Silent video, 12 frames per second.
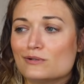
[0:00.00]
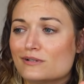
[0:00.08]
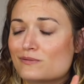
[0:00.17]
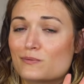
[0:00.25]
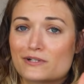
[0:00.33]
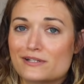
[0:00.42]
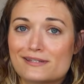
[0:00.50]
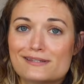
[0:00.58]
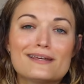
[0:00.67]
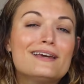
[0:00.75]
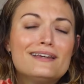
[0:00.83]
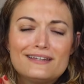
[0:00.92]
because we're
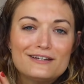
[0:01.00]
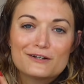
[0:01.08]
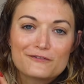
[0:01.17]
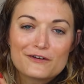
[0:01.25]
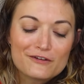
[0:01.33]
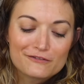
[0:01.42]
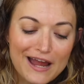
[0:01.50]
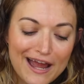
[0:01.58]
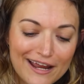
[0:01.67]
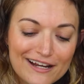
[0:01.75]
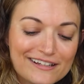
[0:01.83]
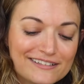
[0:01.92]
just here for the ride.